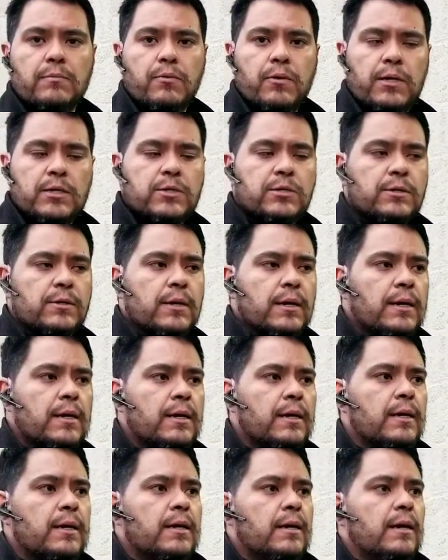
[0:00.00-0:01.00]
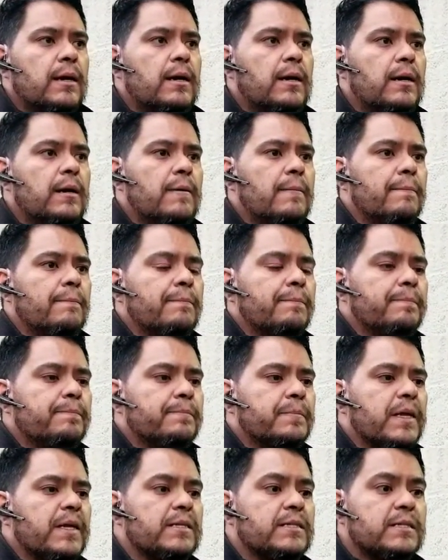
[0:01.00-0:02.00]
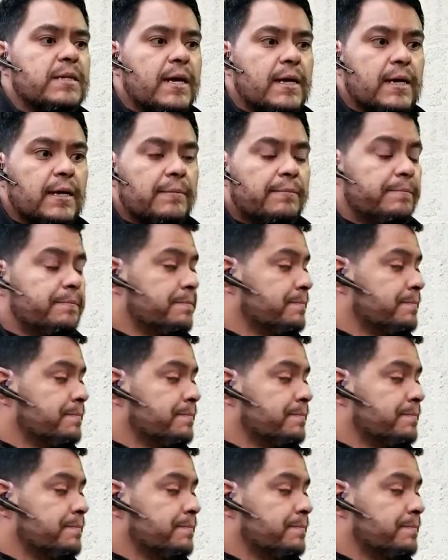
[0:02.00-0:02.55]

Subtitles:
pressure. And second,